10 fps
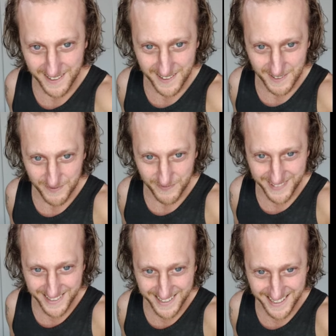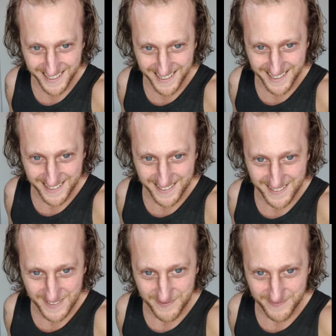
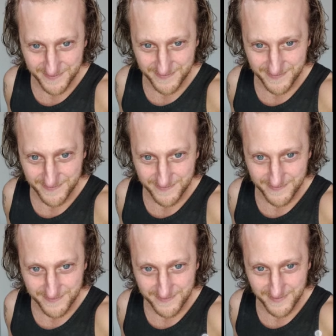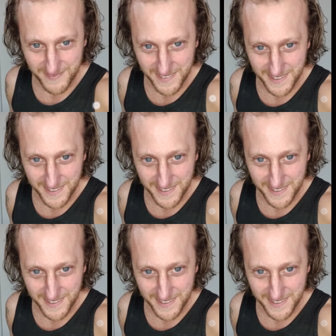[no speech]